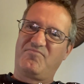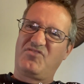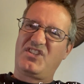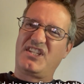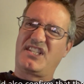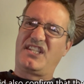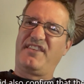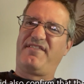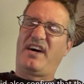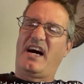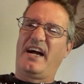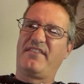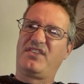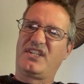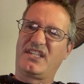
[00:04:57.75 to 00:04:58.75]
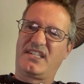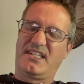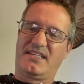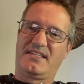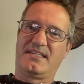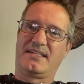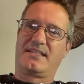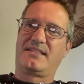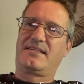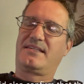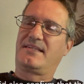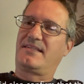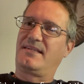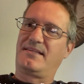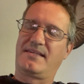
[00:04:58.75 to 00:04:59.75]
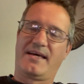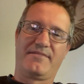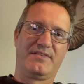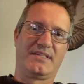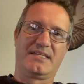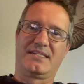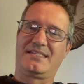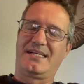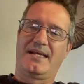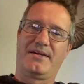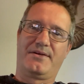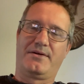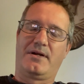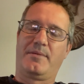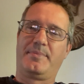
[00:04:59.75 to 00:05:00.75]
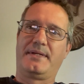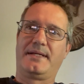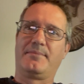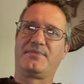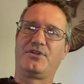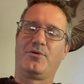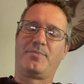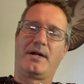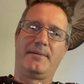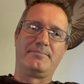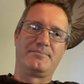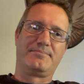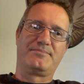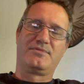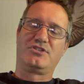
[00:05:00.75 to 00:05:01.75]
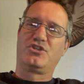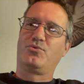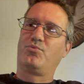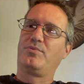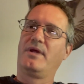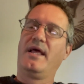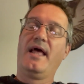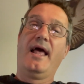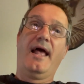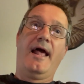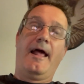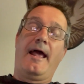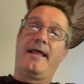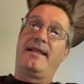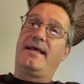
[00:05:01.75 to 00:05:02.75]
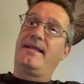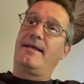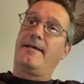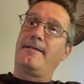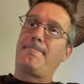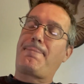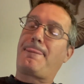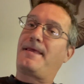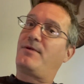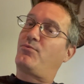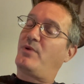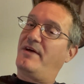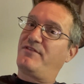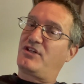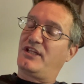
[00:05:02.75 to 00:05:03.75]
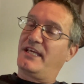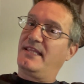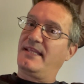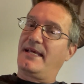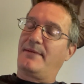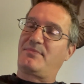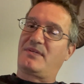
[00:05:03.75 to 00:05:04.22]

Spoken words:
65, 66, 67, 6,800 RPMs, no problem. And it revved cleanly